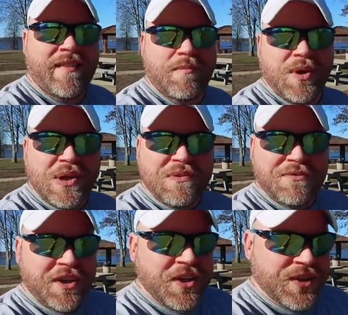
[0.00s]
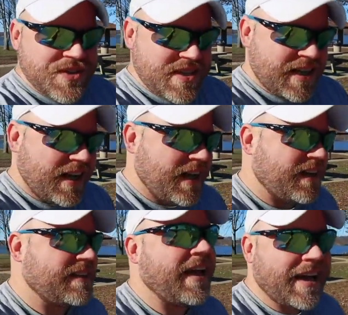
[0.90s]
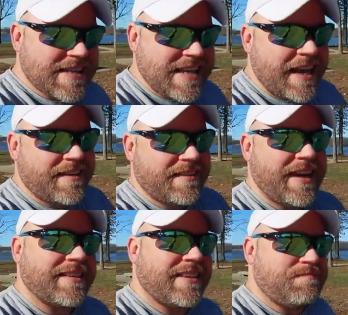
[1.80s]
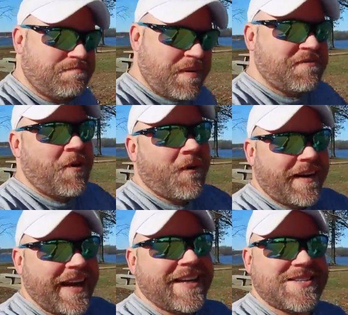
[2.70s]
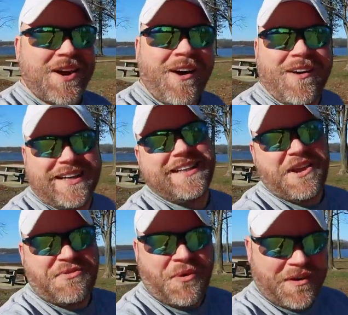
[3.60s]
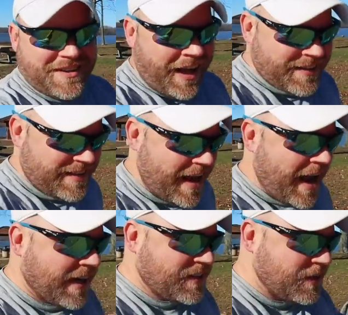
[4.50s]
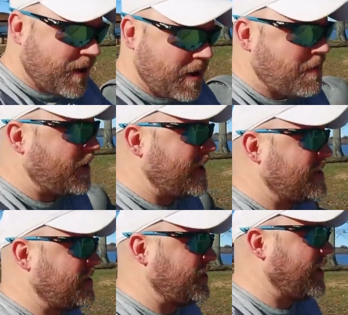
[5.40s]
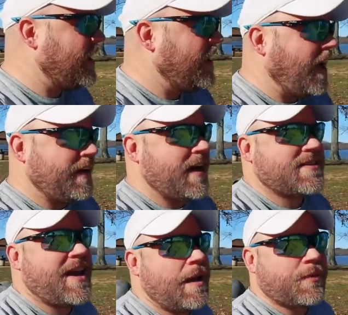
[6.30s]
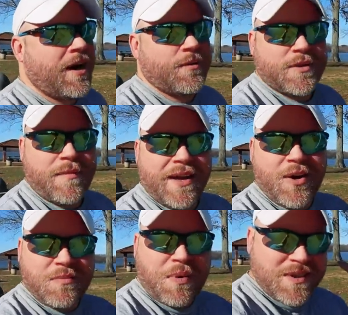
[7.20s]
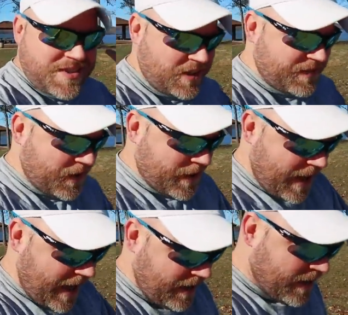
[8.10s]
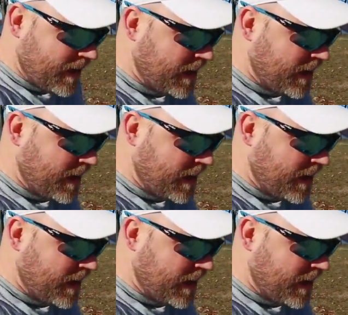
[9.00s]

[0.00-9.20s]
and the beautiful views, like I said, before it gets dark at like 4 o'clock today, I do want to pull into a nice campground with my own personal view of that,